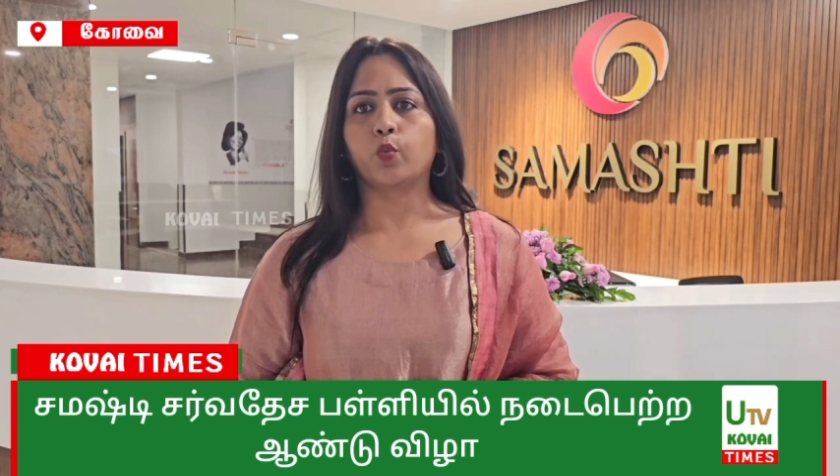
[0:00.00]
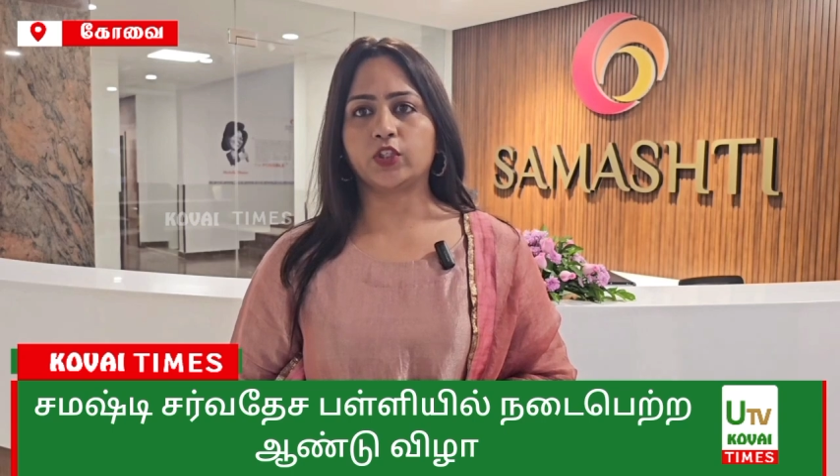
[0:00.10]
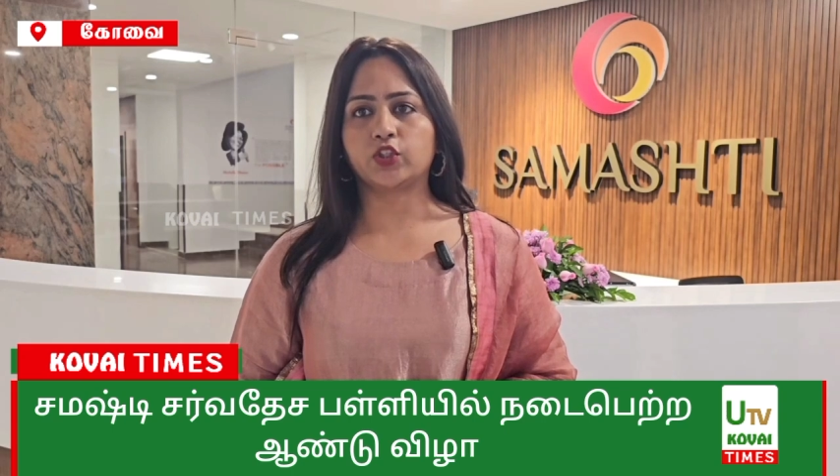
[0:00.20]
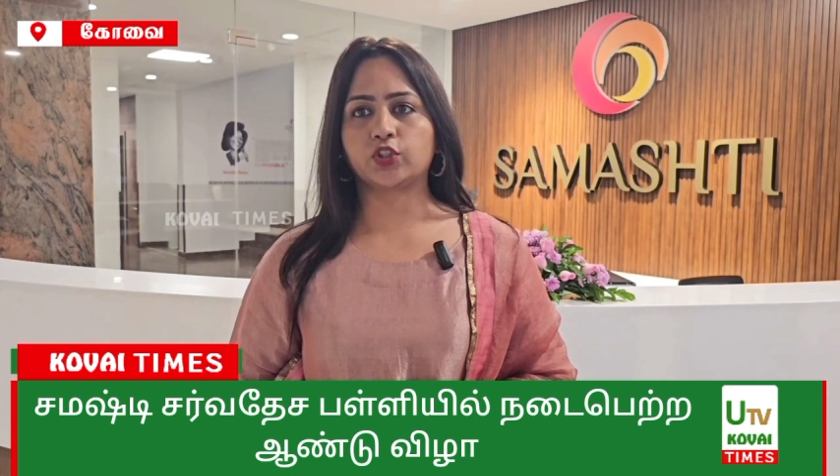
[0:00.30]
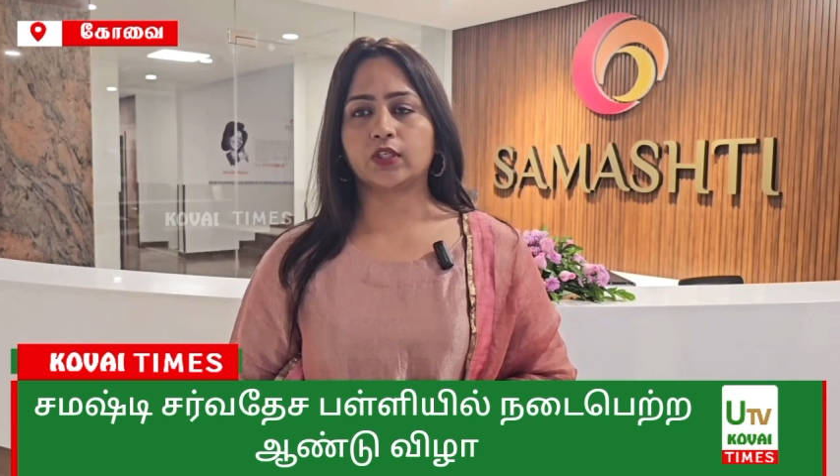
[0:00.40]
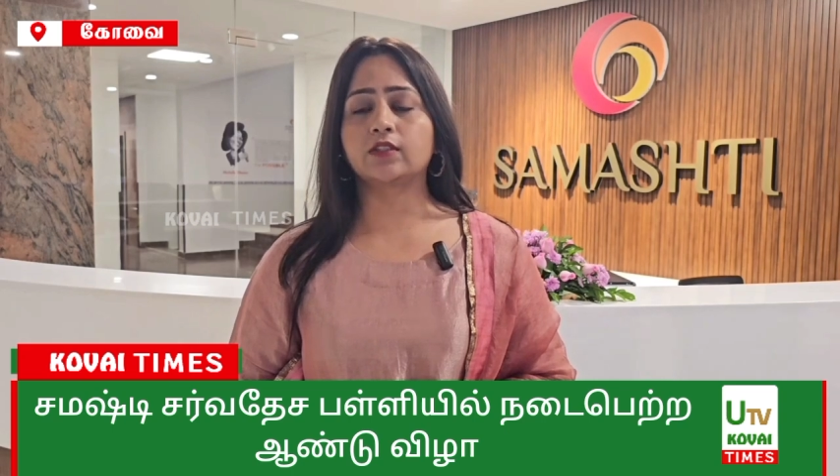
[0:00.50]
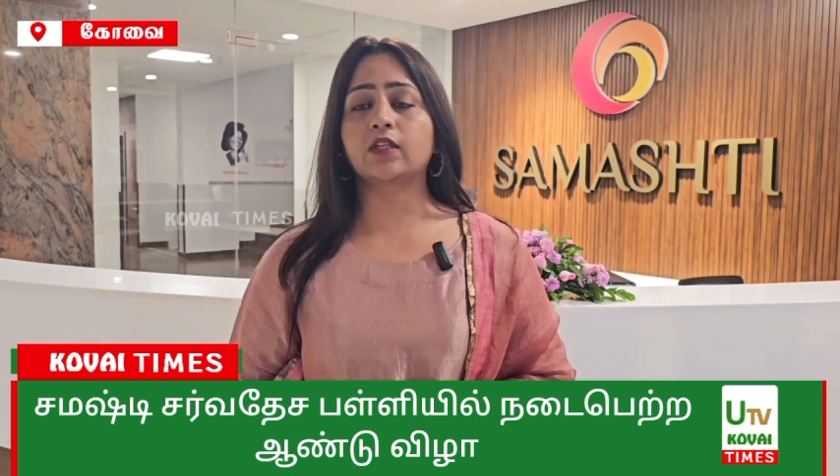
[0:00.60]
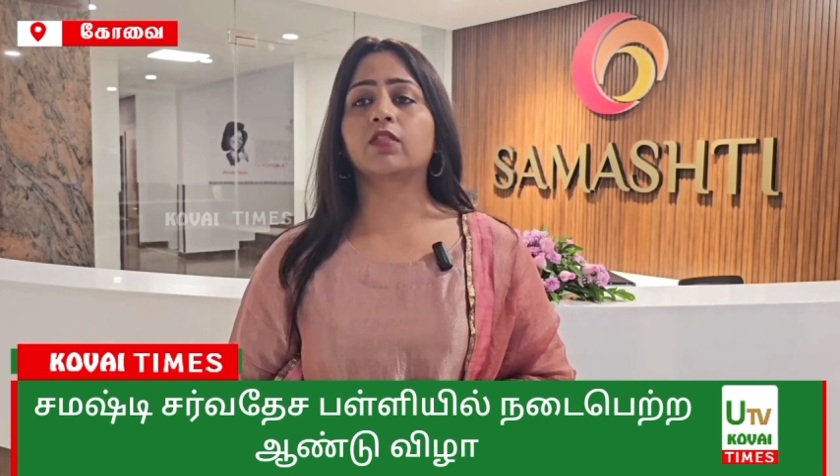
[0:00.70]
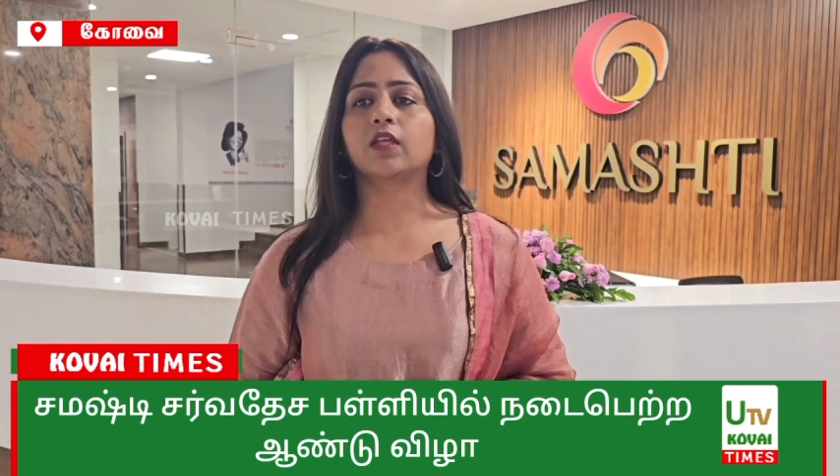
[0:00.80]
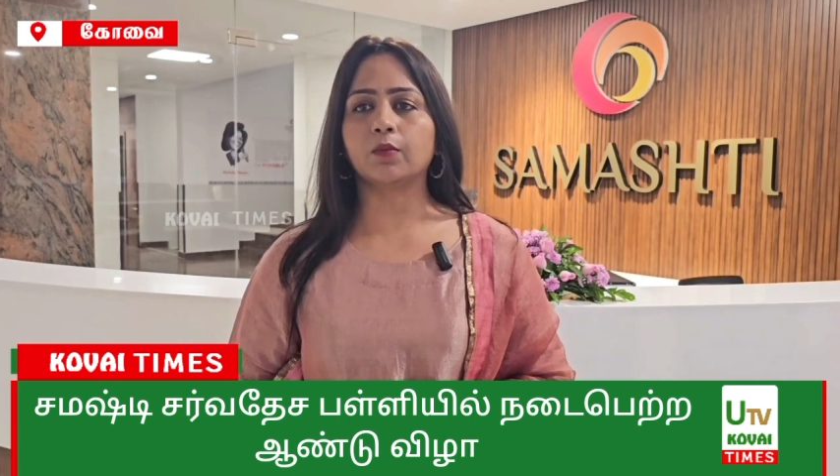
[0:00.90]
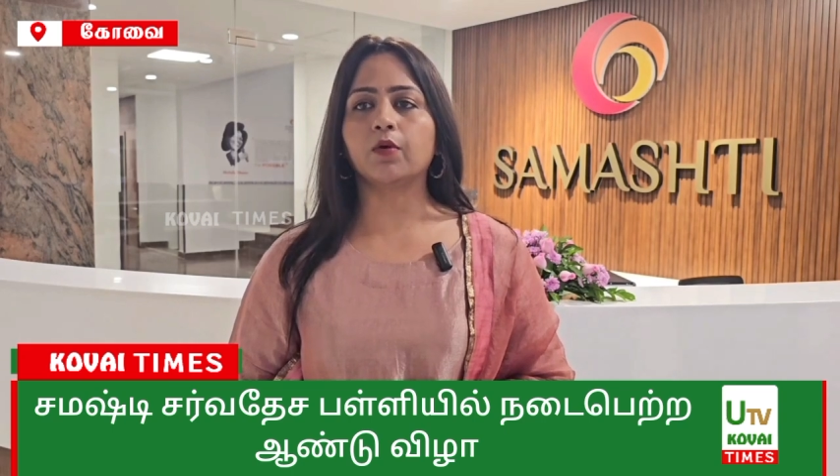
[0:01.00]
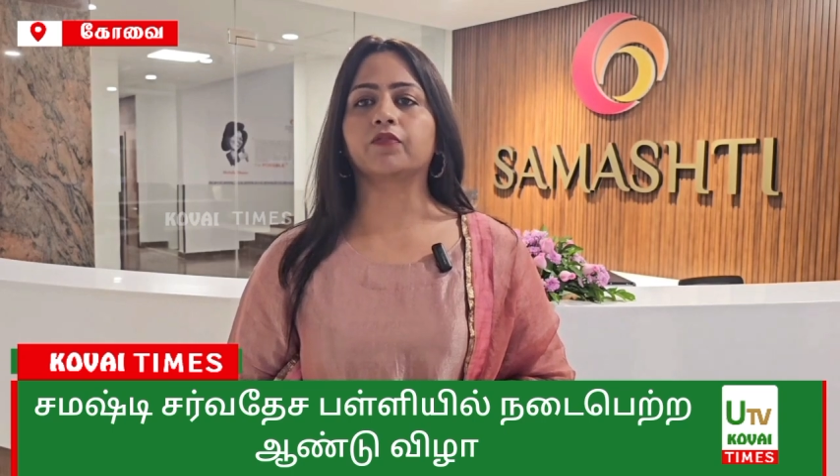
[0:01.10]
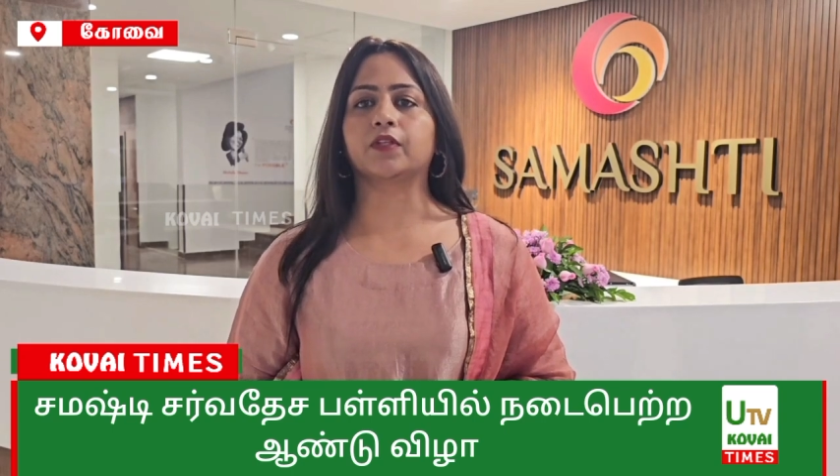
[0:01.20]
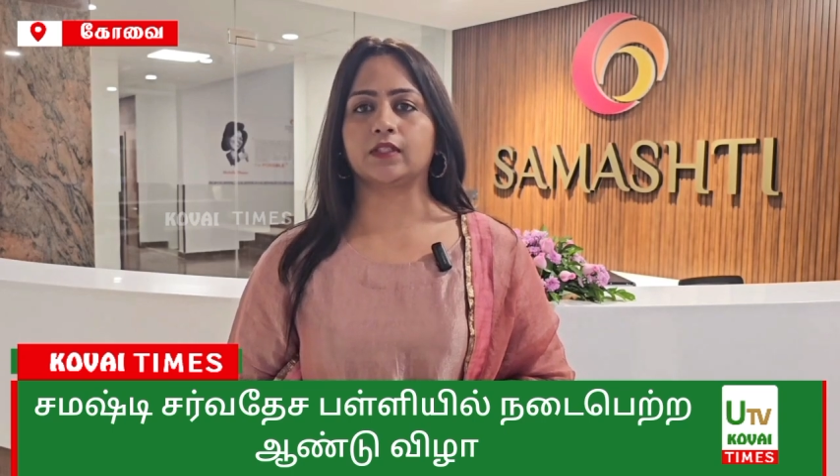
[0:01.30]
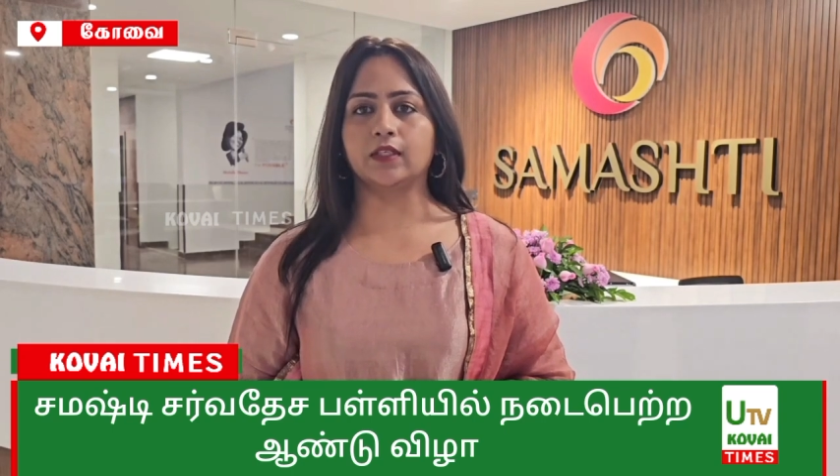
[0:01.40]
which is the theme
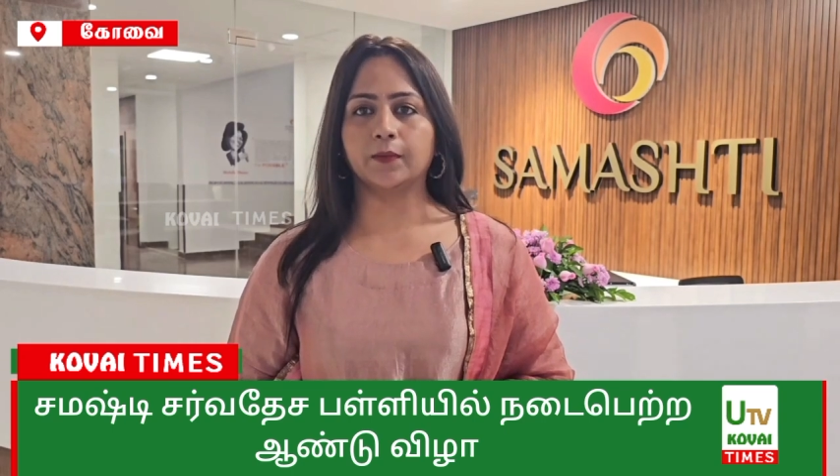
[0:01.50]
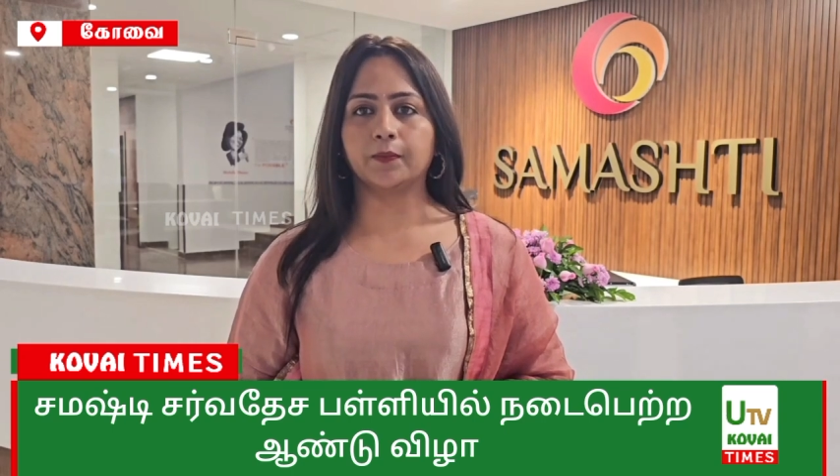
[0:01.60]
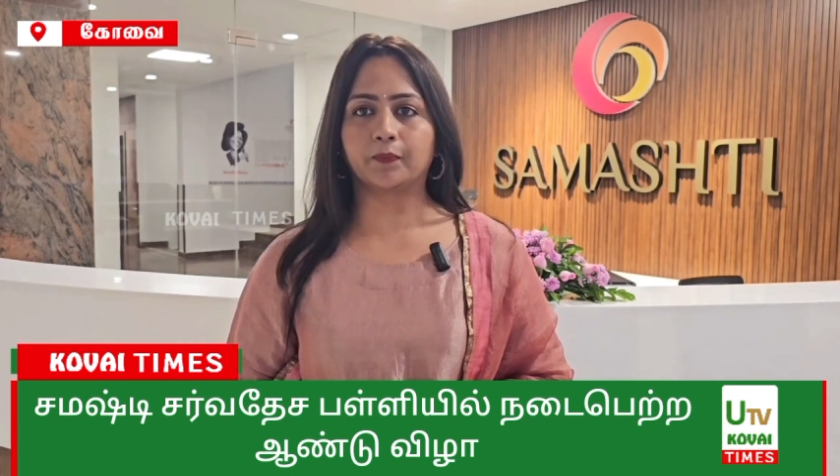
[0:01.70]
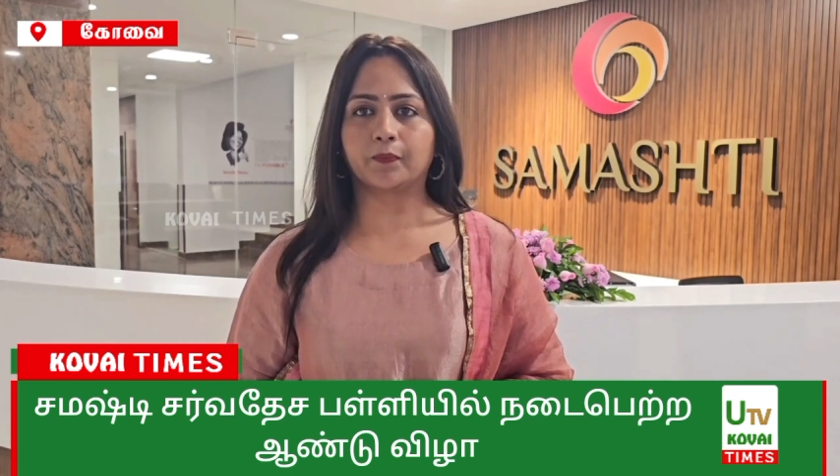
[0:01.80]
of this year.